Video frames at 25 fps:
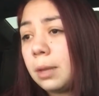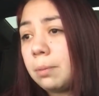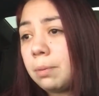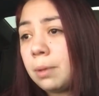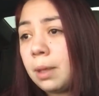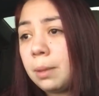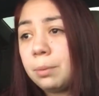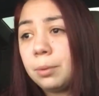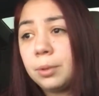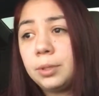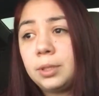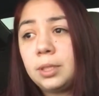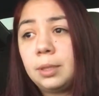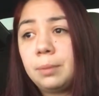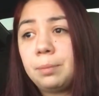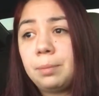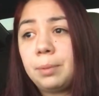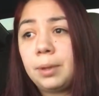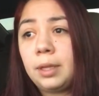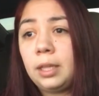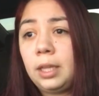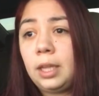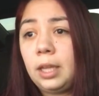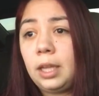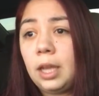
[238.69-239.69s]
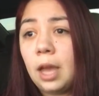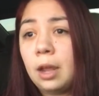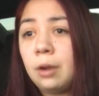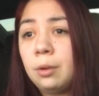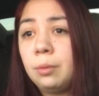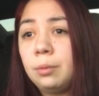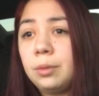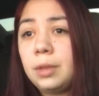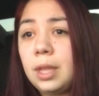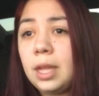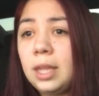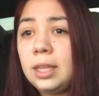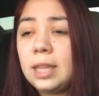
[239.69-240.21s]
people typically, I
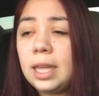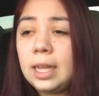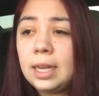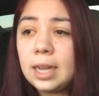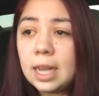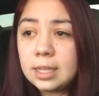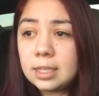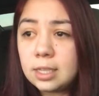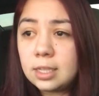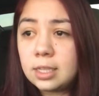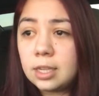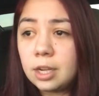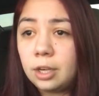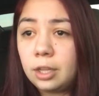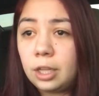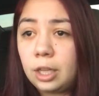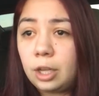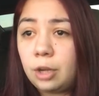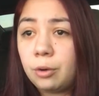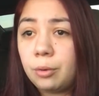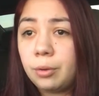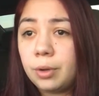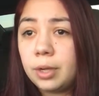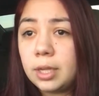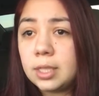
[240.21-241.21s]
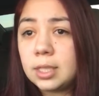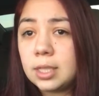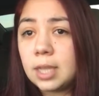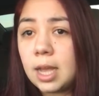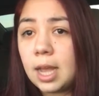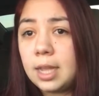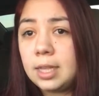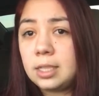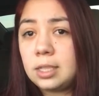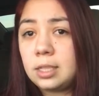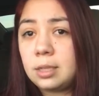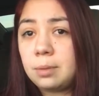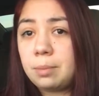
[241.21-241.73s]
don't think they necessarily
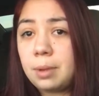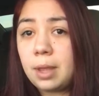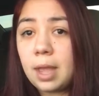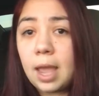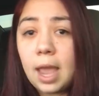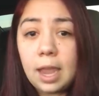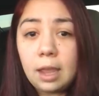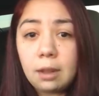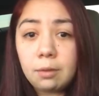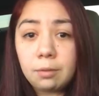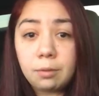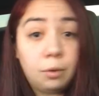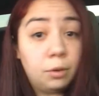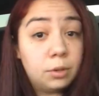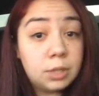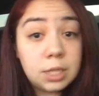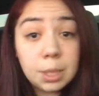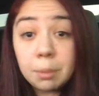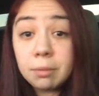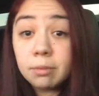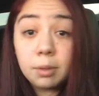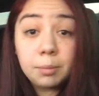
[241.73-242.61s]
criticize to be hateful. Some of